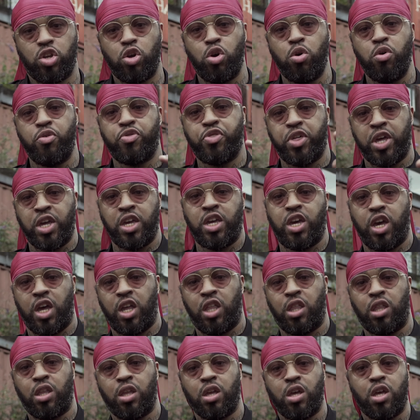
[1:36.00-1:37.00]
you
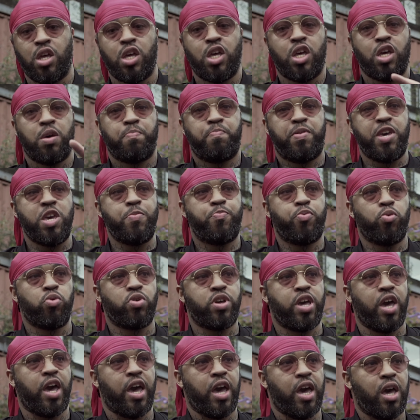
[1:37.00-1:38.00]
thinking people
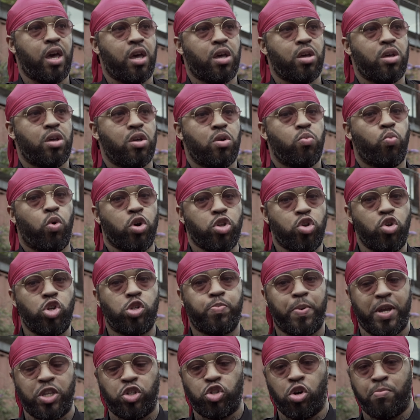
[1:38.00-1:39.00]
care what you
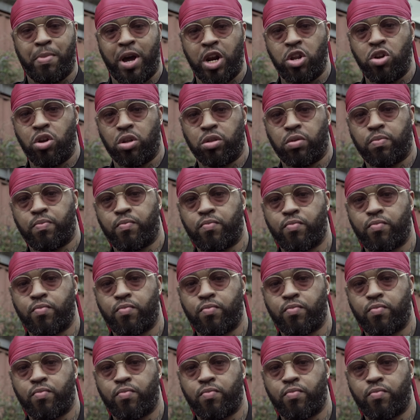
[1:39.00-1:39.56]
spend your money on.